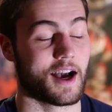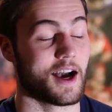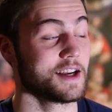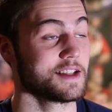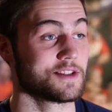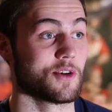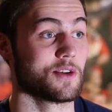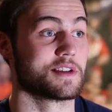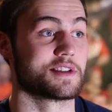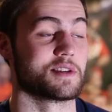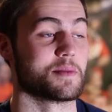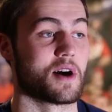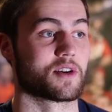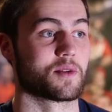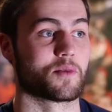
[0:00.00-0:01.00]
I totally see
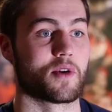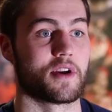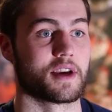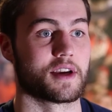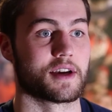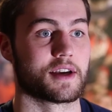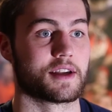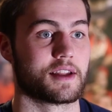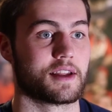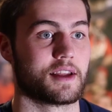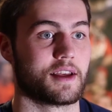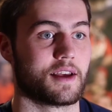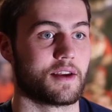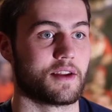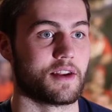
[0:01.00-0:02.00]
Malcolm running a
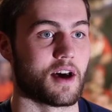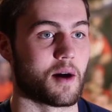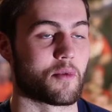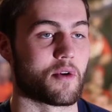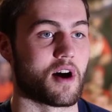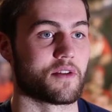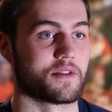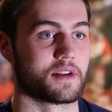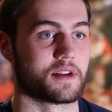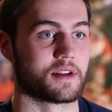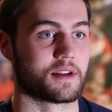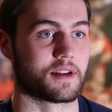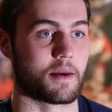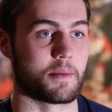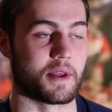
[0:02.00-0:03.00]
nonprofit.
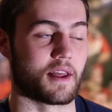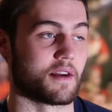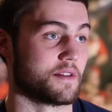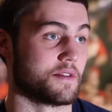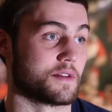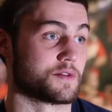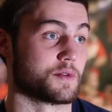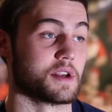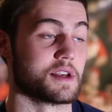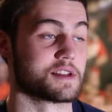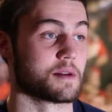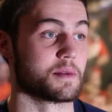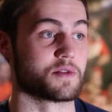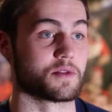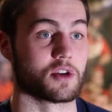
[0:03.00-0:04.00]
I mean, he's really
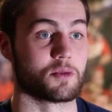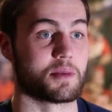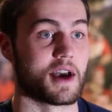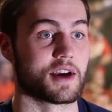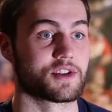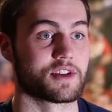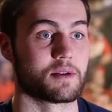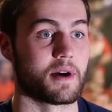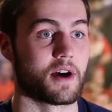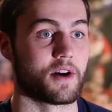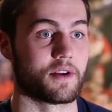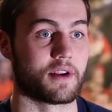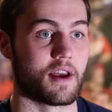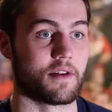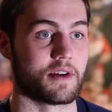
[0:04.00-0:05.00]
something he's really passionate
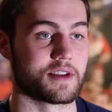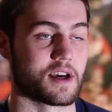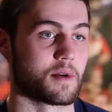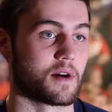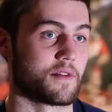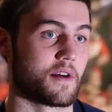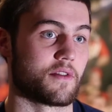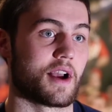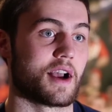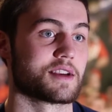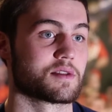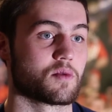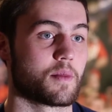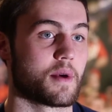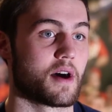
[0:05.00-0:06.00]
about. Every time I've ever asked
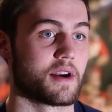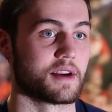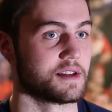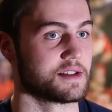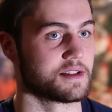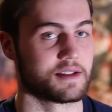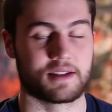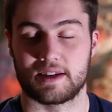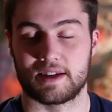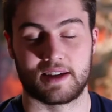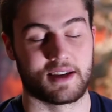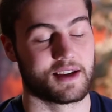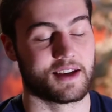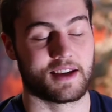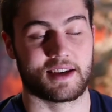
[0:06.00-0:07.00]
him about it,
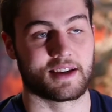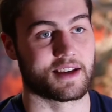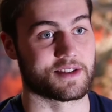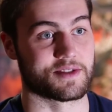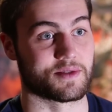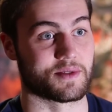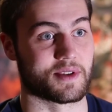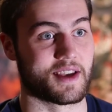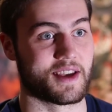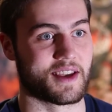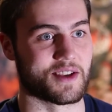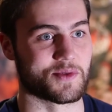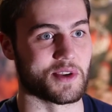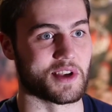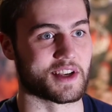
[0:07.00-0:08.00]
he
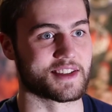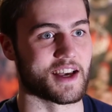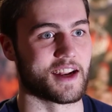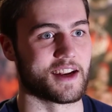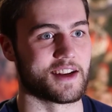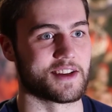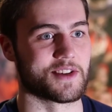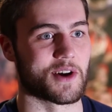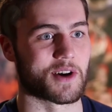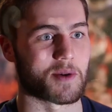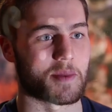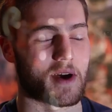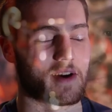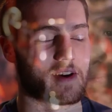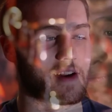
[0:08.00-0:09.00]
gets really excited to talk
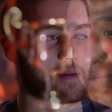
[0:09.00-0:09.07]
about